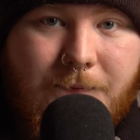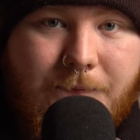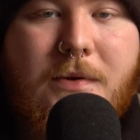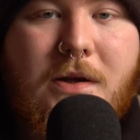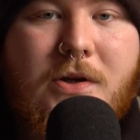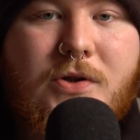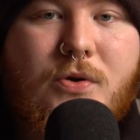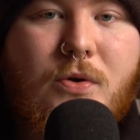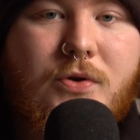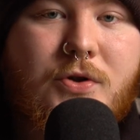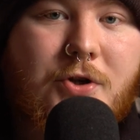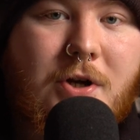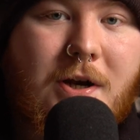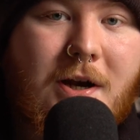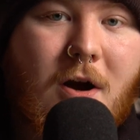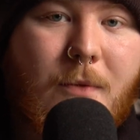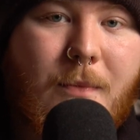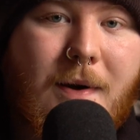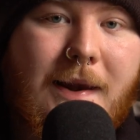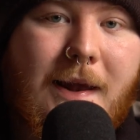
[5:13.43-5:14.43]
Be sure to
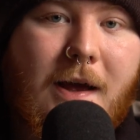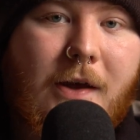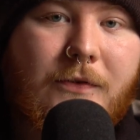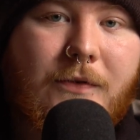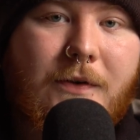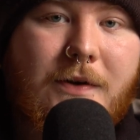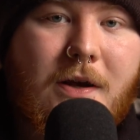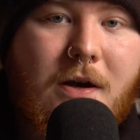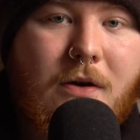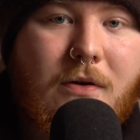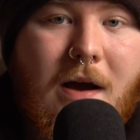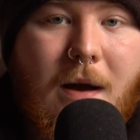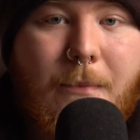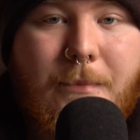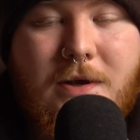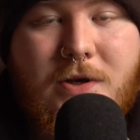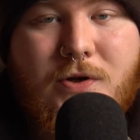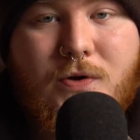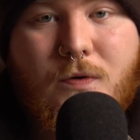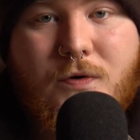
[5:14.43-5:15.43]
check out my last video
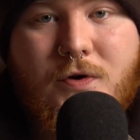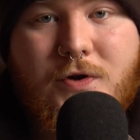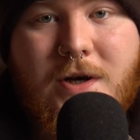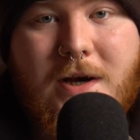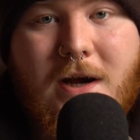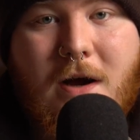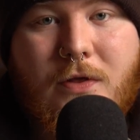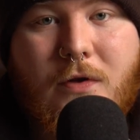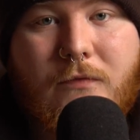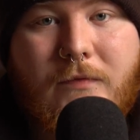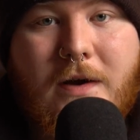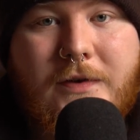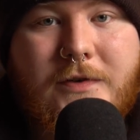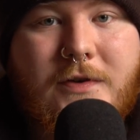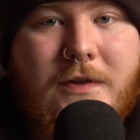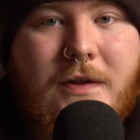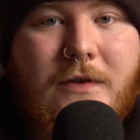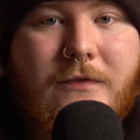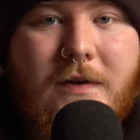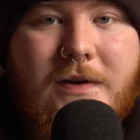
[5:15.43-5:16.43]
and be sure to check out the
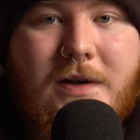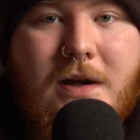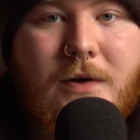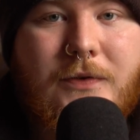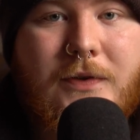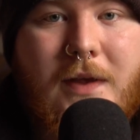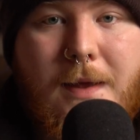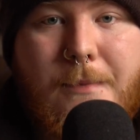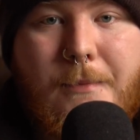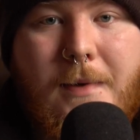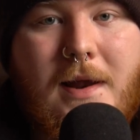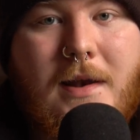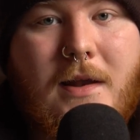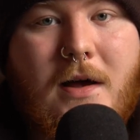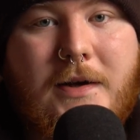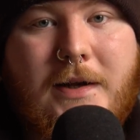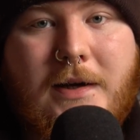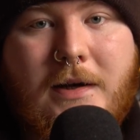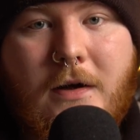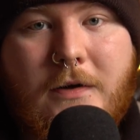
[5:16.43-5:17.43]
rest of these videos in my
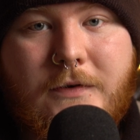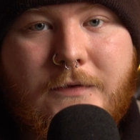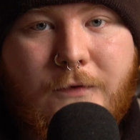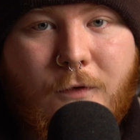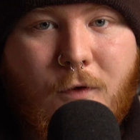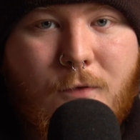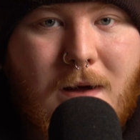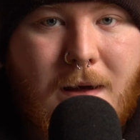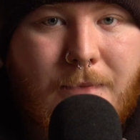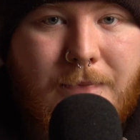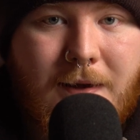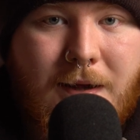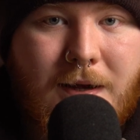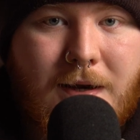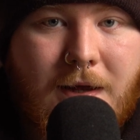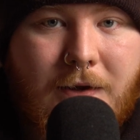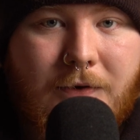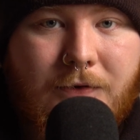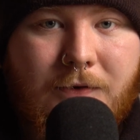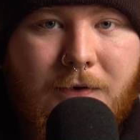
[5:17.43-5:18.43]
Learning Large Format
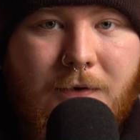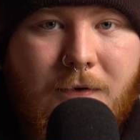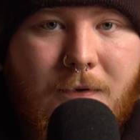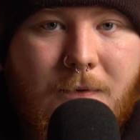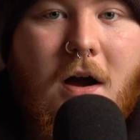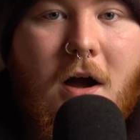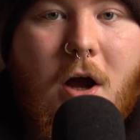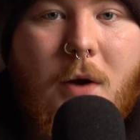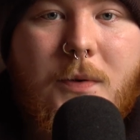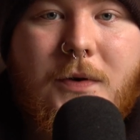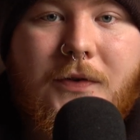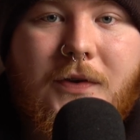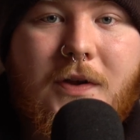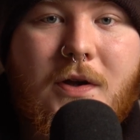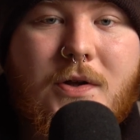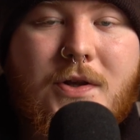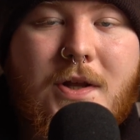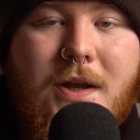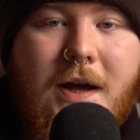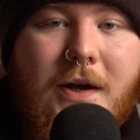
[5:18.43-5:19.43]
playlist. I hope to see
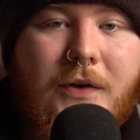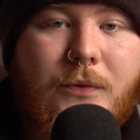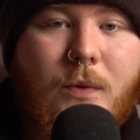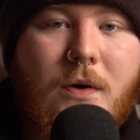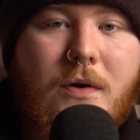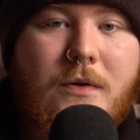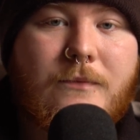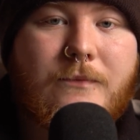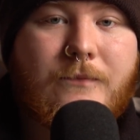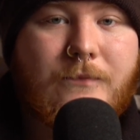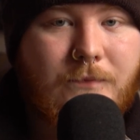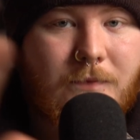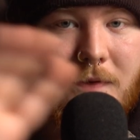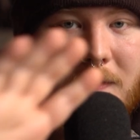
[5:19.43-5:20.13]
you in the next one.